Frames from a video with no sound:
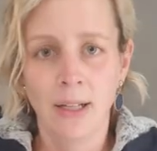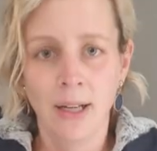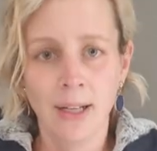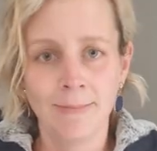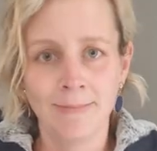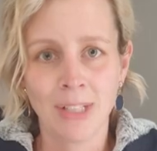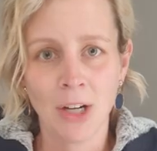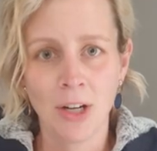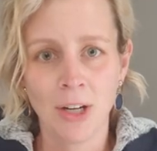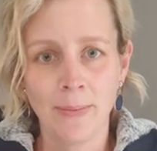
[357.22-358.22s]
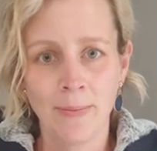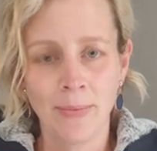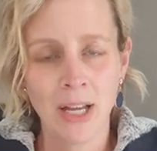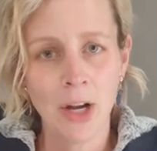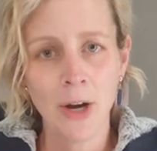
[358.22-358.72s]
Yeah, so there
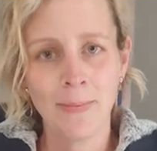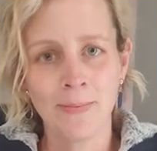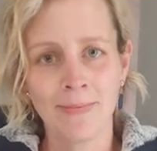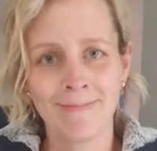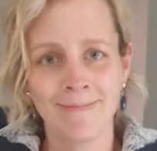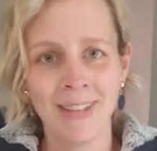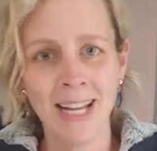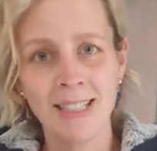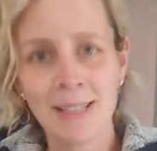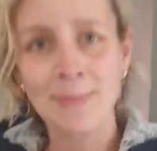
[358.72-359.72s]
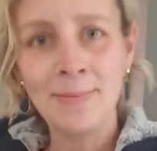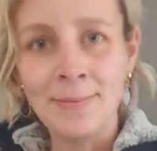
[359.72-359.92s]
you go. Thanks.